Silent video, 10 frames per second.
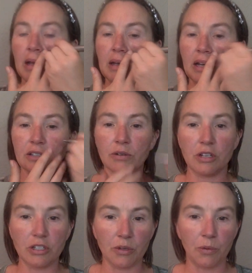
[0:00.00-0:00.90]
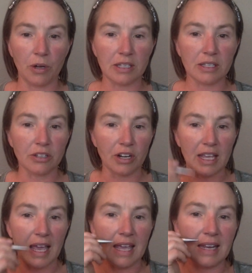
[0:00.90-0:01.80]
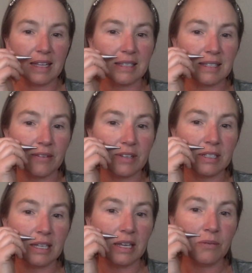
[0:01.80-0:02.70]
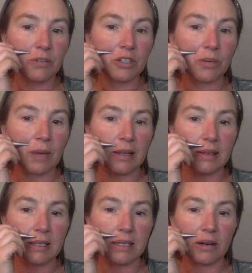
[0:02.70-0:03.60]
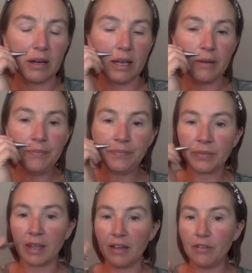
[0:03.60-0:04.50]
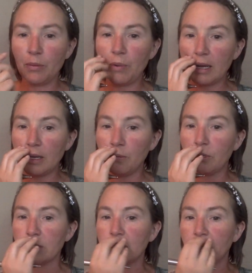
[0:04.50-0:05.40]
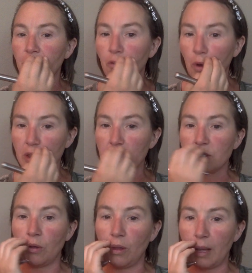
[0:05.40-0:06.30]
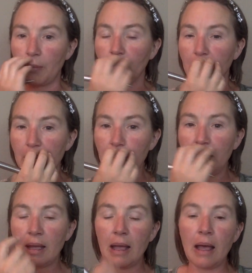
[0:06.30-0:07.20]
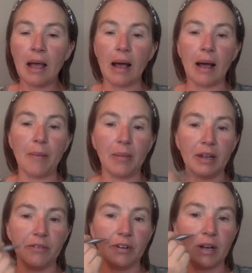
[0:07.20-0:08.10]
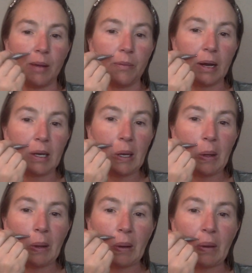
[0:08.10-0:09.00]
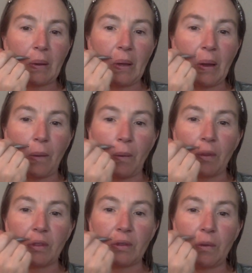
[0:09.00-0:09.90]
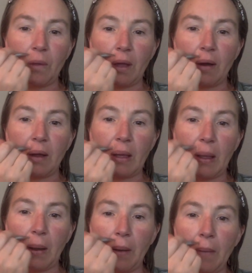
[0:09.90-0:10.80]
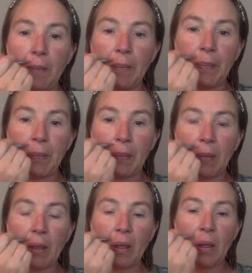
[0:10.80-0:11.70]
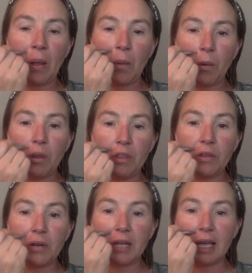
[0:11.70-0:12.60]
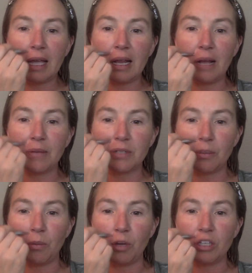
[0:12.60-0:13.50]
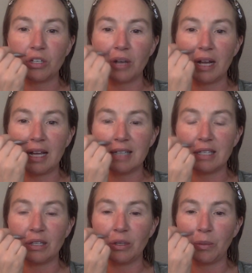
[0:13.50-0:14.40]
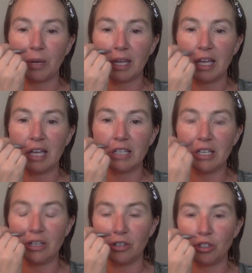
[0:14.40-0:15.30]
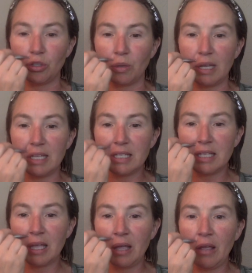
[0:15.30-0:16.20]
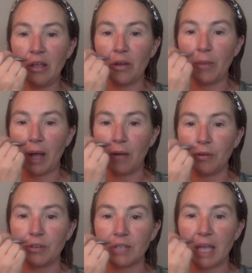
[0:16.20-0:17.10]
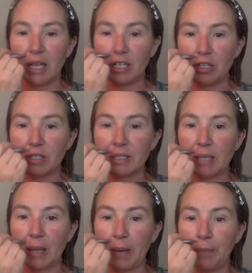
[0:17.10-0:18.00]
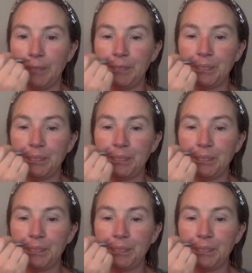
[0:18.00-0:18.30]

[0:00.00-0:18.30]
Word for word: Next, we're going to do points 38 and 17, which are right in this area. If you're pregnant, we're just avoid this whole upper lip. Um, but if you're not pregnant, you can just go ahead and work this whole area here. Point 38 helps to moisturize and lubricate your joints, your bowels, and your skin.